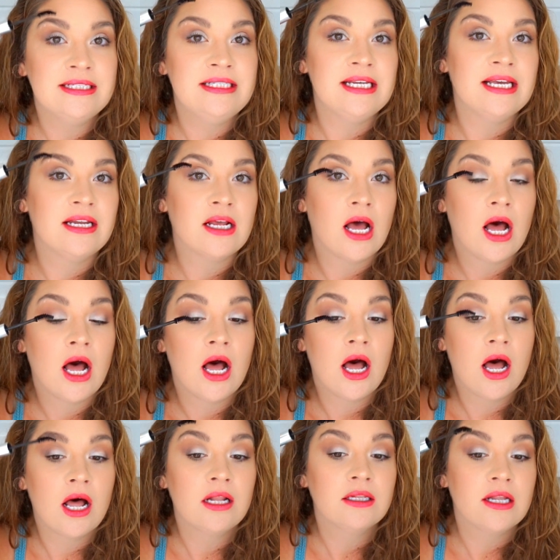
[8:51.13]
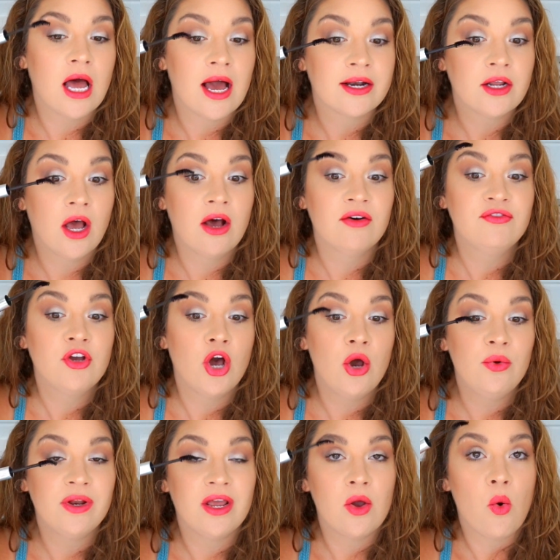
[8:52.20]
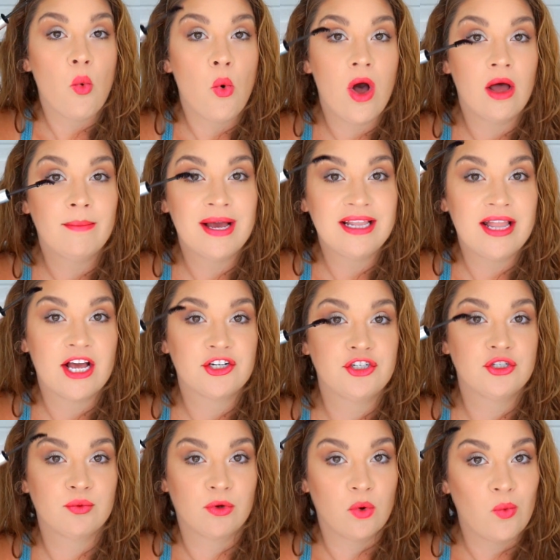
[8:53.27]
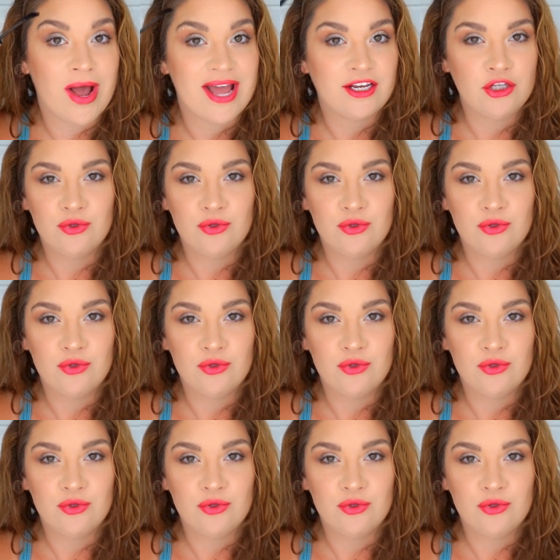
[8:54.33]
did a lot of coating while my lashes were wet.